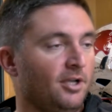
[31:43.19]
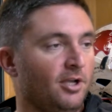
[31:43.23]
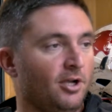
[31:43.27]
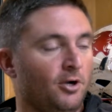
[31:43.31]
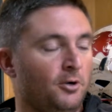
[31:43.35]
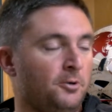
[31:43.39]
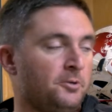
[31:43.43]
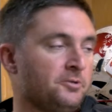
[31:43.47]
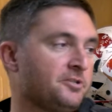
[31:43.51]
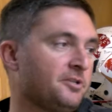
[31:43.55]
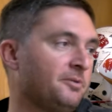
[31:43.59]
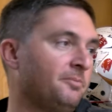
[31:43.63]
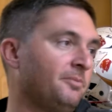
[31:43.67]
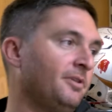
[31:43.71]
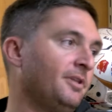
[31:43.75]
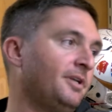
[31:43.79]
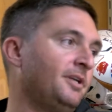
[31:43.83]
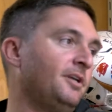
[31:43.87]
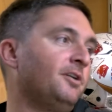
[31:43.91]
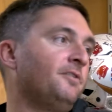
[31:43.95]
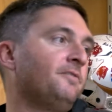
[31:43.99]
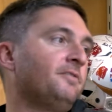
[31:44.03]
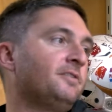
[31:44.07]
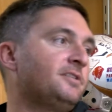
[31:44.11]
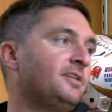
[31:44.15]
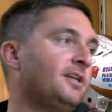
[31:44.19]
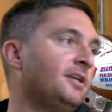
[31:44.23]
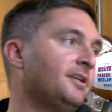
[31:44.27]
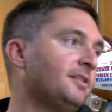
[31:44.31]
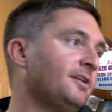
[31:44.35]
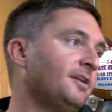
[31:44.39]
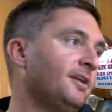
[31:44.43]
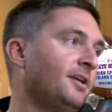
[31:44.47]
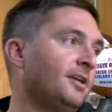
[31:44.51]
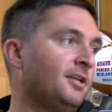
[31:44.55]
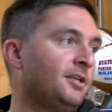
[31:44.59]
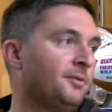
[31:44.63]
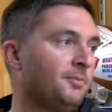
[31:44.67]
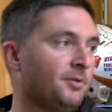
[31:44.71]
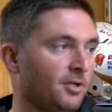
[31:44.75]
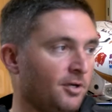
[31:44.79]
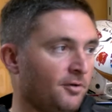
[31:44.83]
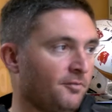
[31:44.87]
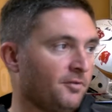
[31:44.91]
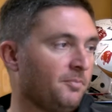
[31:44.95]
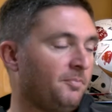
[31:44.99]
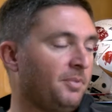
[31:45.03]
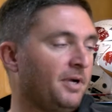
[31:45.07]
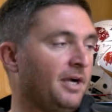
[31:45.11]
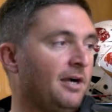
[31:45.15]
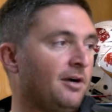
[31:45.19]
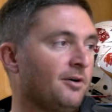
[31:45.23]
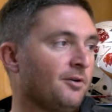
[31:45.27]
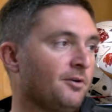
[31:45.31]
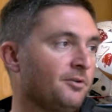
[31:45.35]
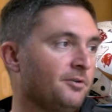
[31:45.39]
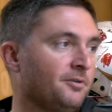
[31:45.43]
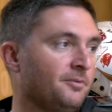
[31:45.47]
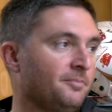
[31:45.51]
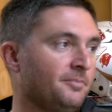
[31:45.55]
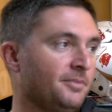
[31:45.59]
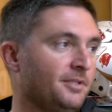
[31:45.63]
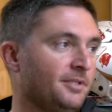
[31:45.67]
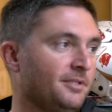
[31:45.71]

ultimately overtake the game and overpower them.